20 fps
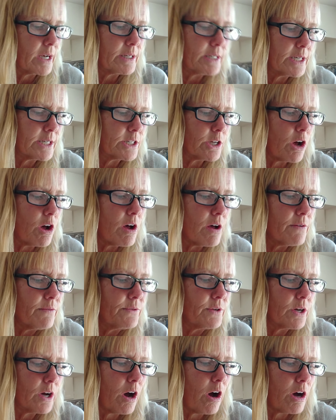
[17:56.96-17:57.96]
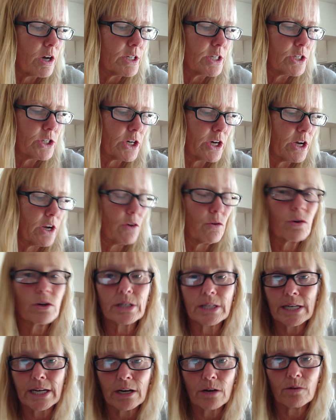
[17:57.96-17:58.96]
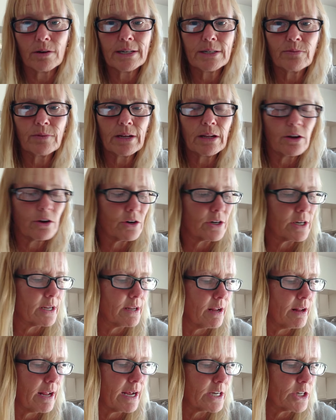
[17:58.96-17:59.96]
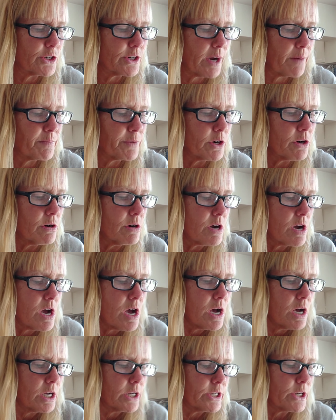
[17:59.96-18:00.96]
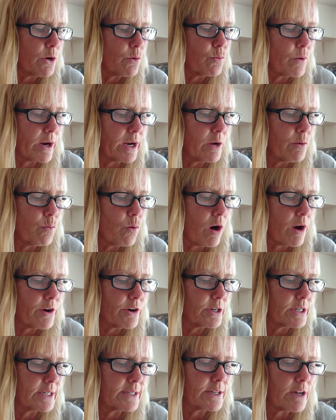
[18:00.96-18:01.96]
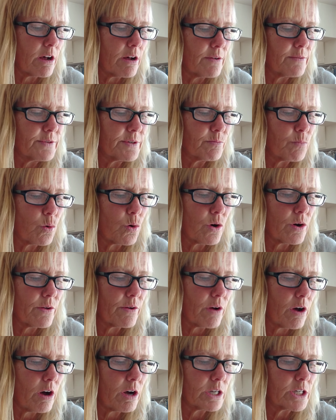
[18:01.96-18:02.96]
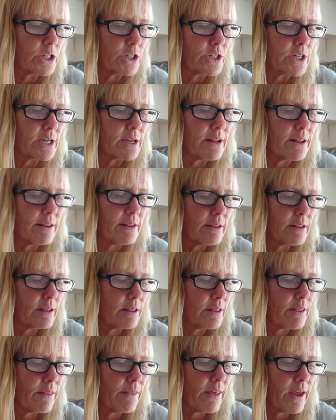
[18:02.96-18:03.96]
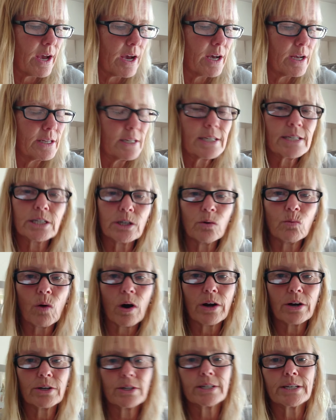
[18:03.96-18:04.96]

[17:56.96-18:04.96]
Dissolved oxygen, or DO, as we learned in the last chapter. So running water dissolves more oxygen than still water.